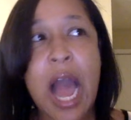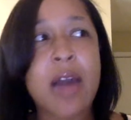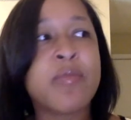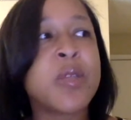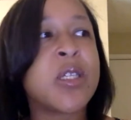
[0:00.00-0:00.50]

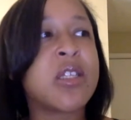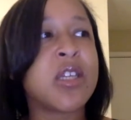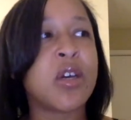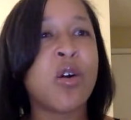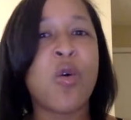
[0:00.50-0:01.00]
I'm
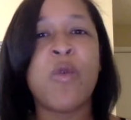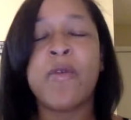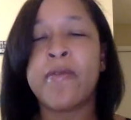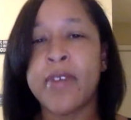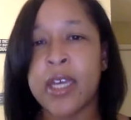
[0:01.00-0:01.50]
still
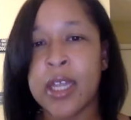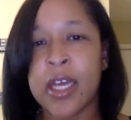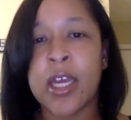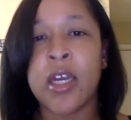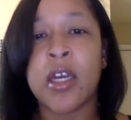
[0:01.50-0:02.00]

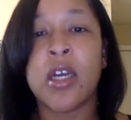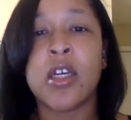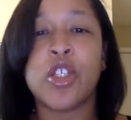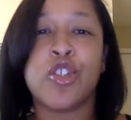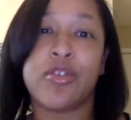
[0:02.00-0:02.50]
feeling
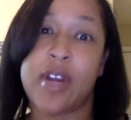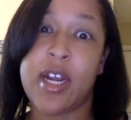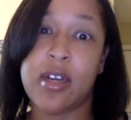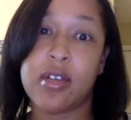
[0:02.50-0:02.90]
drained.